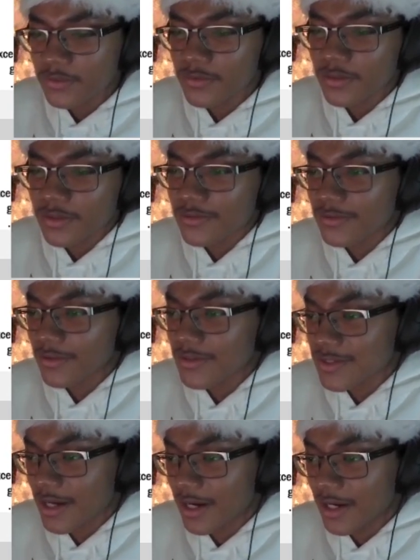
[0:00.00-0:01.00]
It says
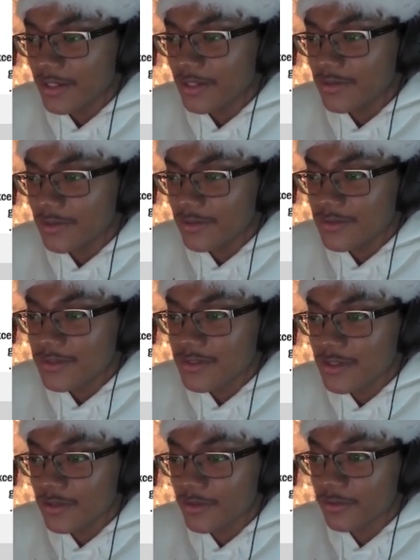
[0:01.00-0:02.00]
high intelligence
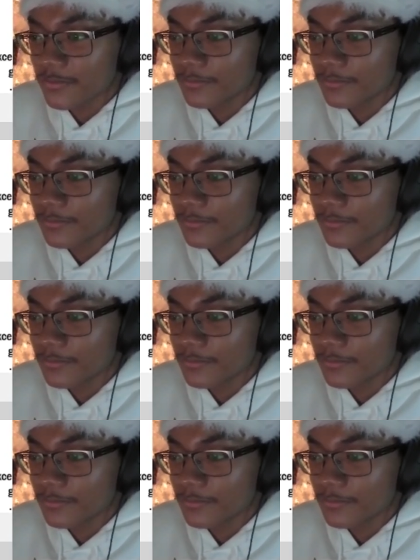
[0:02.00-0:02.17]
here.